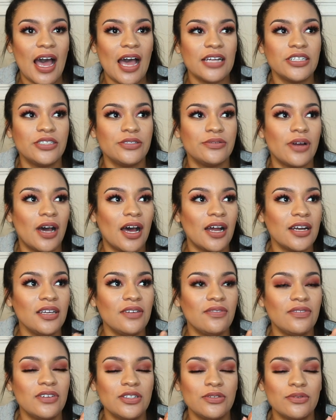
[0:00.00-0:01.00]
I do not
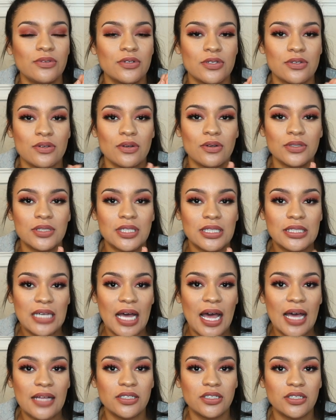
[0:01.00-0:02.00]
even resort to
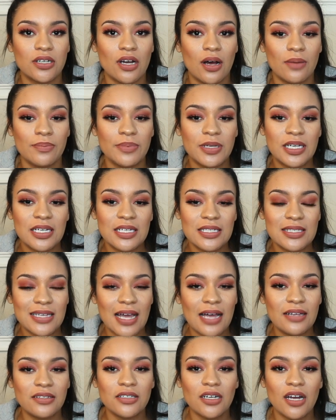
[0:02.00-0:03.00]
Tylenol, because
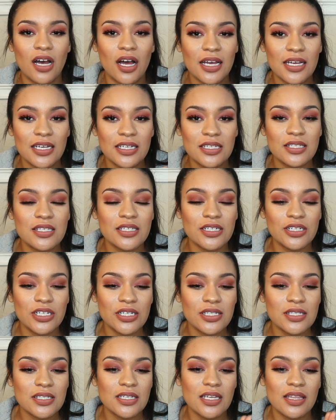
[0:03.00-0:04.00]
Tylenol is
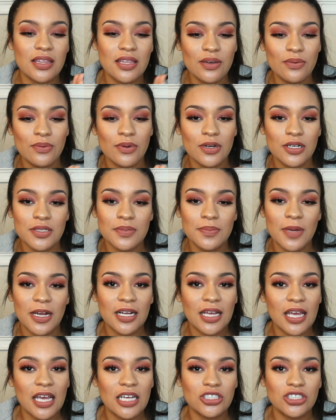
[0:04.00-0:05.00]
seriously the worst
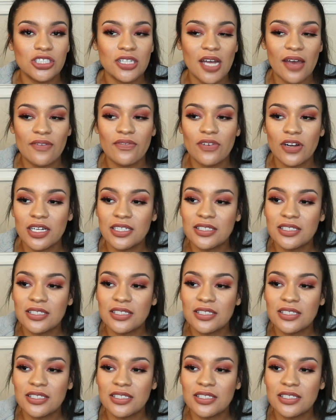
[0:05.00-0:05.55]
medication ever.